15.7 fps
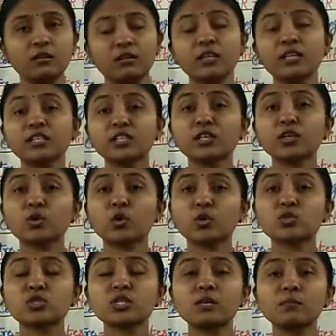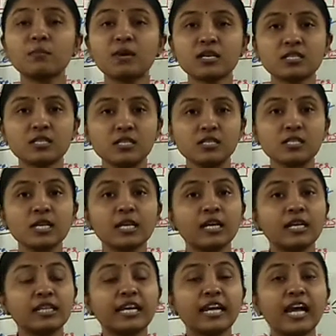intercostal muscles,
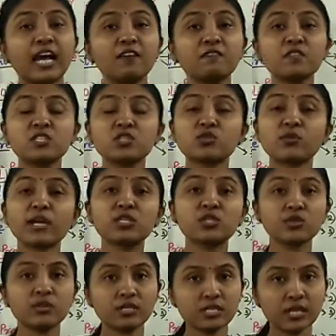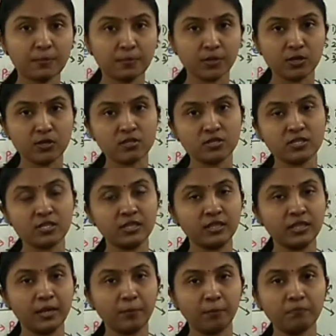they have stretch receptors
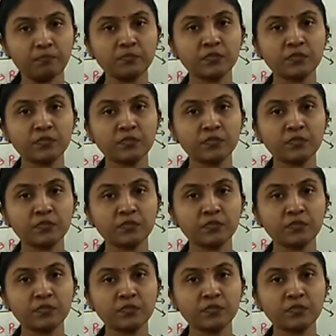in them.